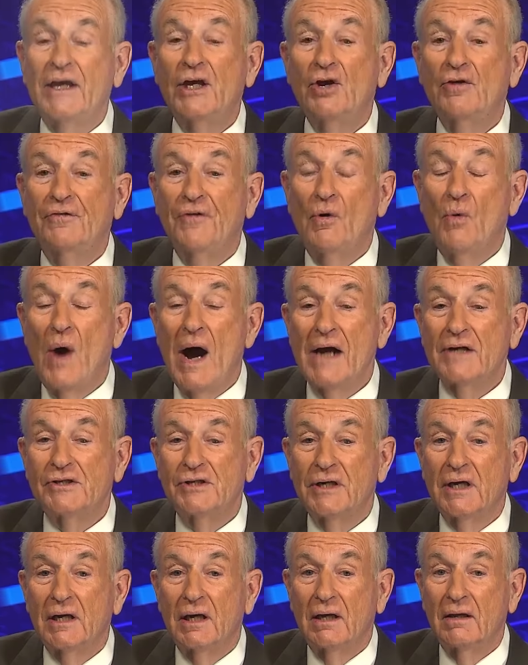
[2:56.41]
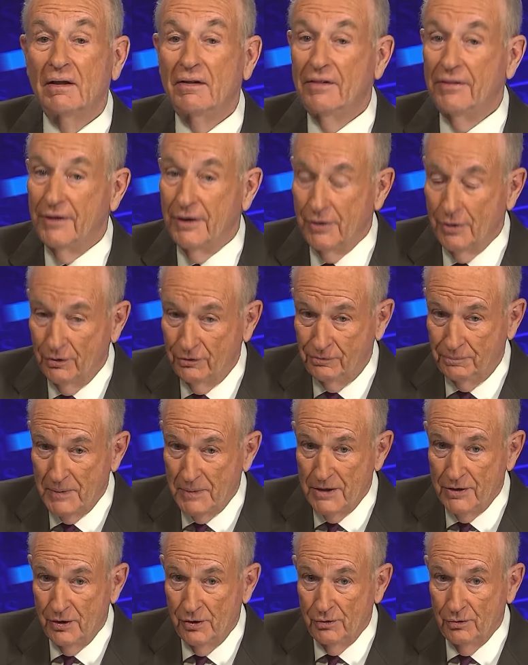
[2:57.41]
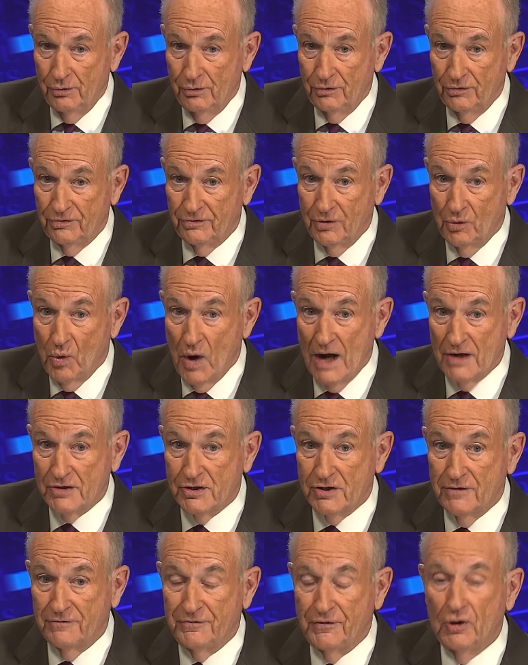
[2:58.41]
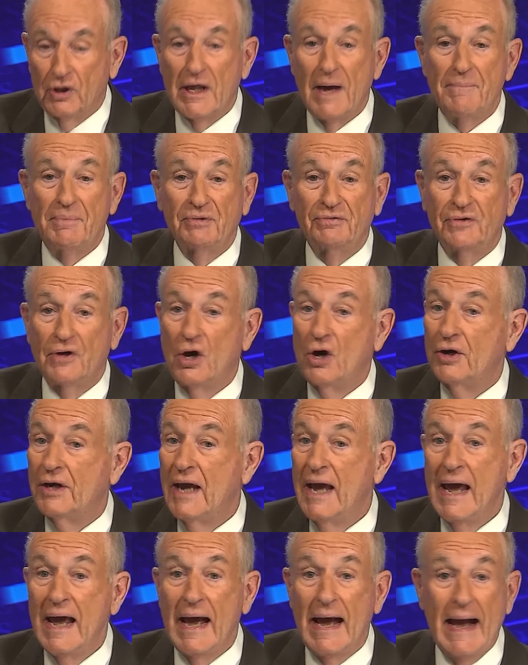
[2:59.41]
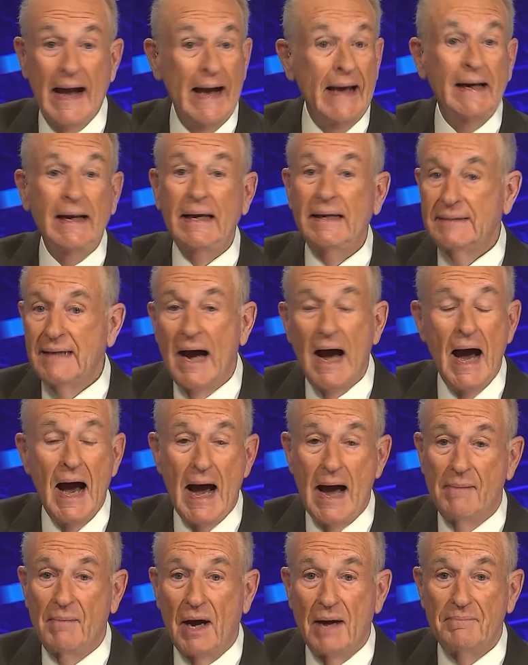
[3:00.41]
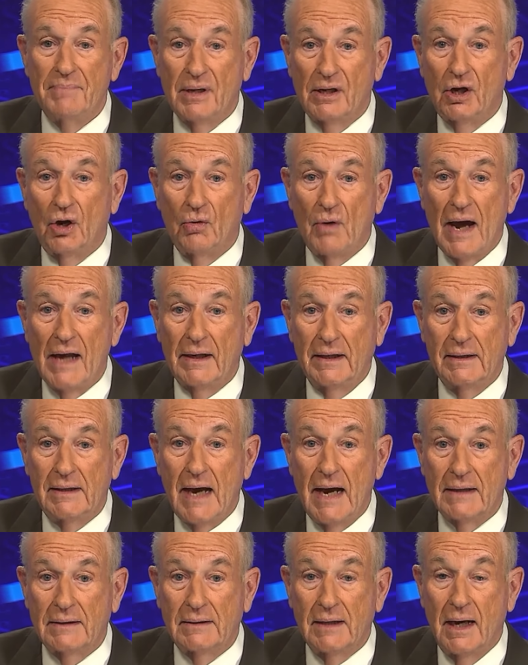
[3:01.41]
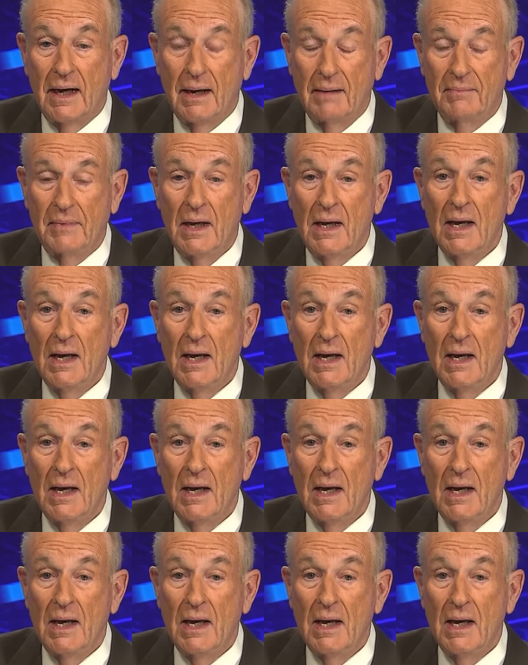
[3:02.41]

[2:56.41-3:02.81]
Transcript: you for watching the No Spin News. To watch the full episode anytime on BillO'Reilly.com,